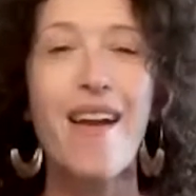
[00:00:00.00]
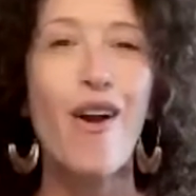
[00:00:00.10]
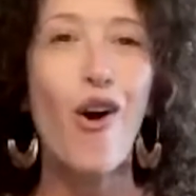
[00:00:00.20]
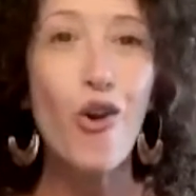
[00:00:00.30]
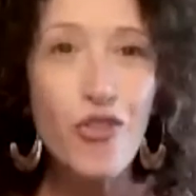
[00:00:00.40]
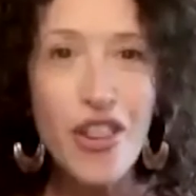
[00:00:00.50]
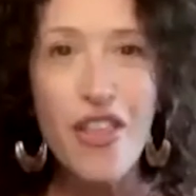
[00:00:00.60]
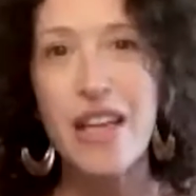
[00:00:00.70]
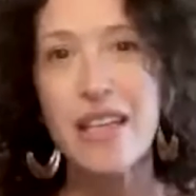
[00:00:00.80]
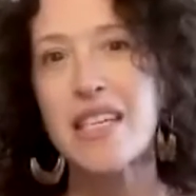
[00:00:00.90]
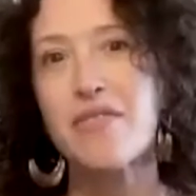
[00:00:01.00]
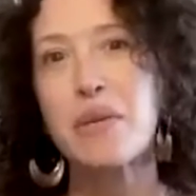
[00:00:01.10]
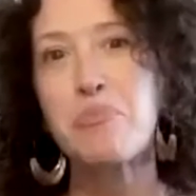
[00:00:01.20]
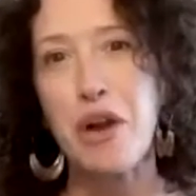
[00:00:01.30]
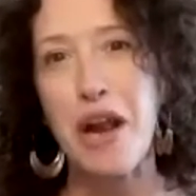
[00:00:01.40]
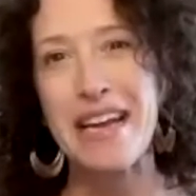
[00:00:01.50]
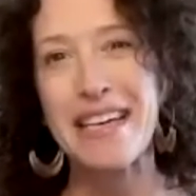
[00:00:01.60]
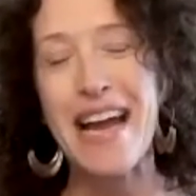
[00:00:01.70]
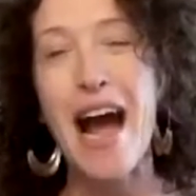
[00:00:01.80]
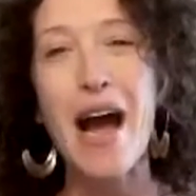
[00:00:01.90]
Over the Thanksgiving break,
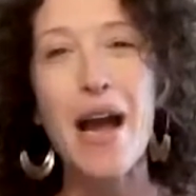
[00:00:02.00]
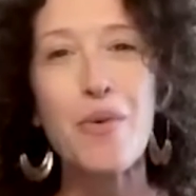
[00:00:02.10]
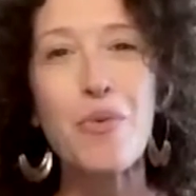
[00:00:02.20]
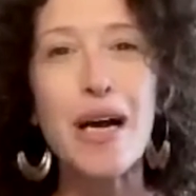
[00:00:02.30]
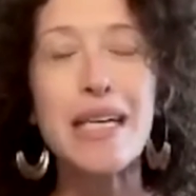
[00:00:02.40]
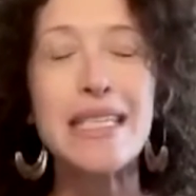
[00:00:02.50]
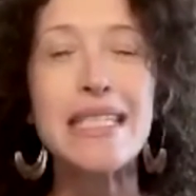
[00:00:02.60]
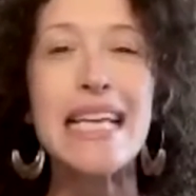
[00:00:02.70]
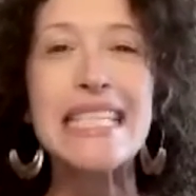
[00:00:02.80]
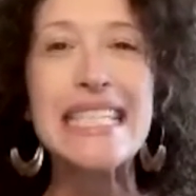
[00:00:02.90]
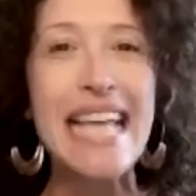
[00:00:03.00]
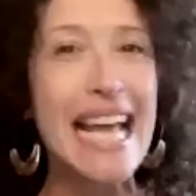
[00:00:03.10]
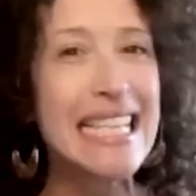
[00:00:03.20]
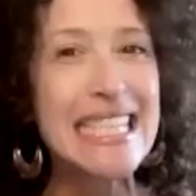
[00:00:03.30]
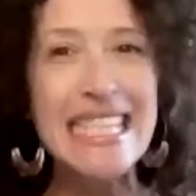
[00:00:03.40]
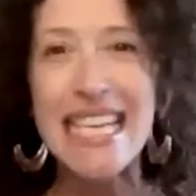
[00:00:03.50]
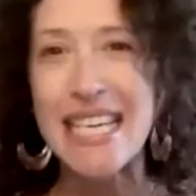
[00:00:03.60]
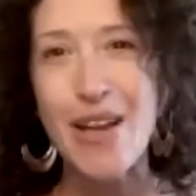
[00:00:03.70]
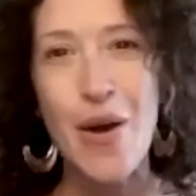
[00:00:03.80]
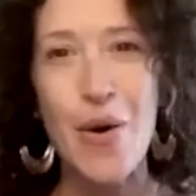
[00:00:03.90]
I was sans
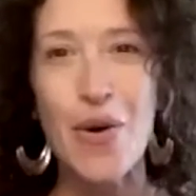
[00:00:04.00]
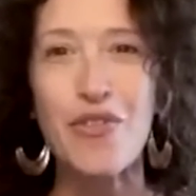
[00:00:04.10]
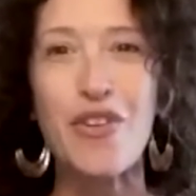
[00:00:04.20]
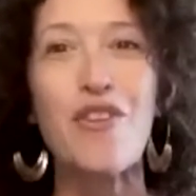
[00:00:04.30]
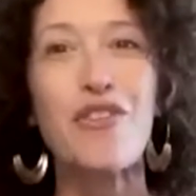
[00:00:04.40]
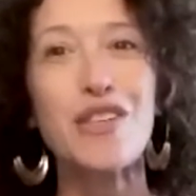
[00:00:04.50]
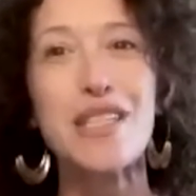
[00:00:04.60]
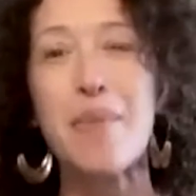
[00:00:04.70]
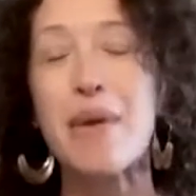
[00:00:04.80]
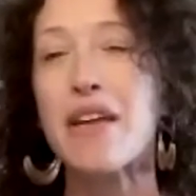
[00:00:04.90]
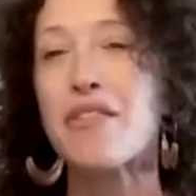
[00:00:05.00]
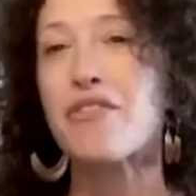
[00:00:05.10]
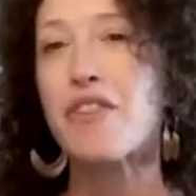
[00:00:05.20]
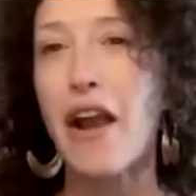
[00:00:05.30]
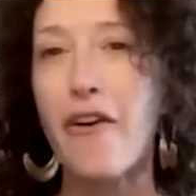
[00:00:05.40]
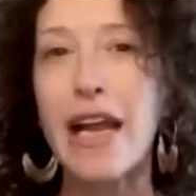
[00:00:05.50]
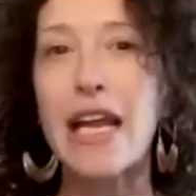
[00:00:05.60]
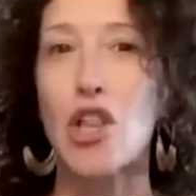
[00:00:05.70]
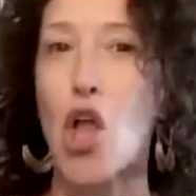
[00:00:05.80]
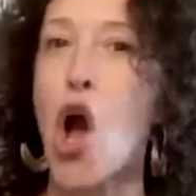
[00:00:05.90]
kiddo for the first time in a very
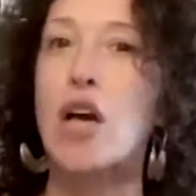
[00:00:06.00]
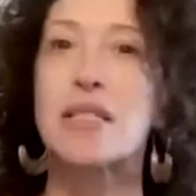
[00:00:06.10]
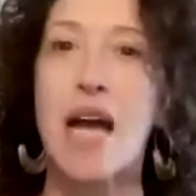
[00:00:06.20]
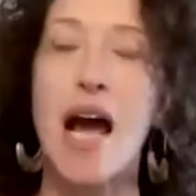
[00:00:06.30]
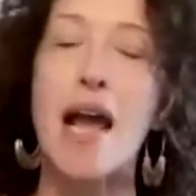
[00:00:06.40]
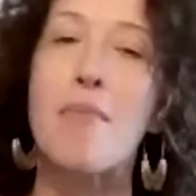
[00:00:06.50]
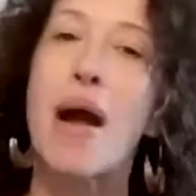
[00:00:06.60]
long time.